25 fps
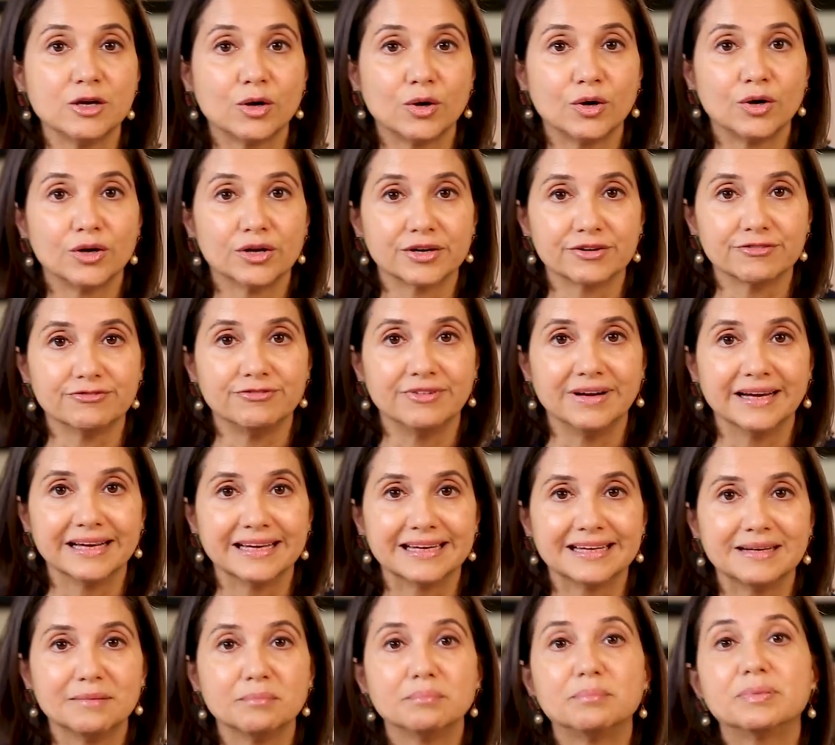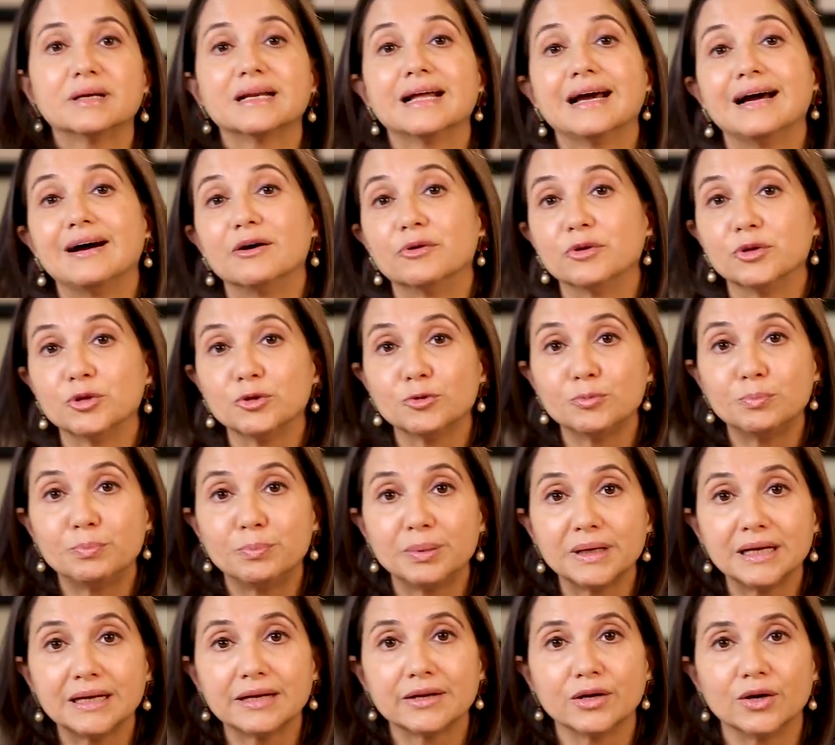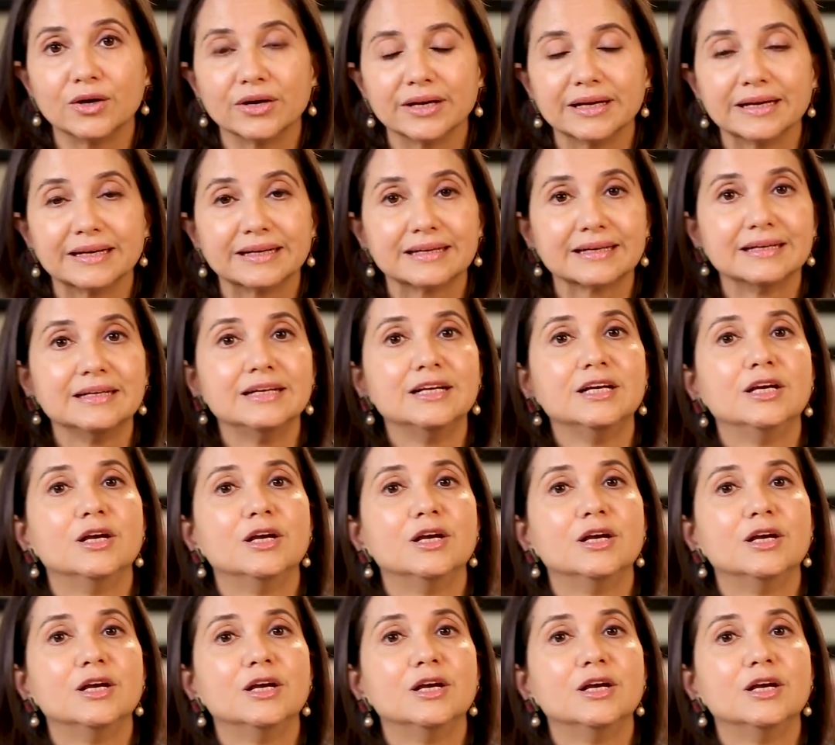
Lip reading: horrifying. But how do you build on it?